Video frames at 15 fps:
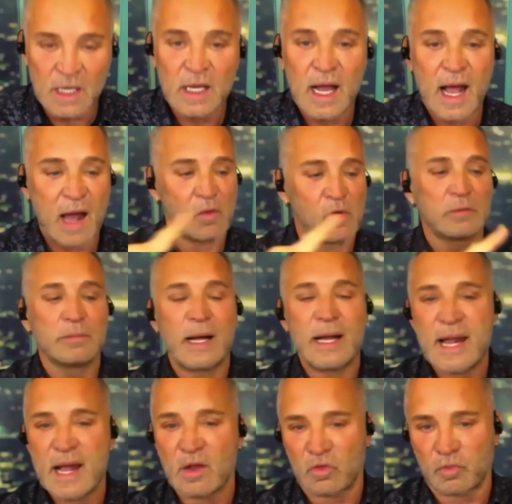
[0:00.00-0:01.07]
How will my
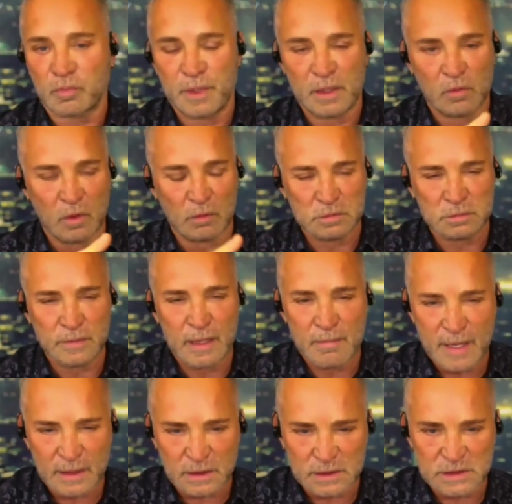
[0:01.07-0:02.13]
health be? What will my
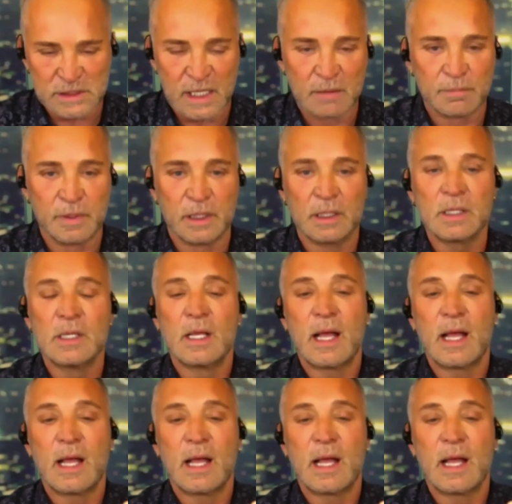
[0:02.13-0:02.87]
mental state be?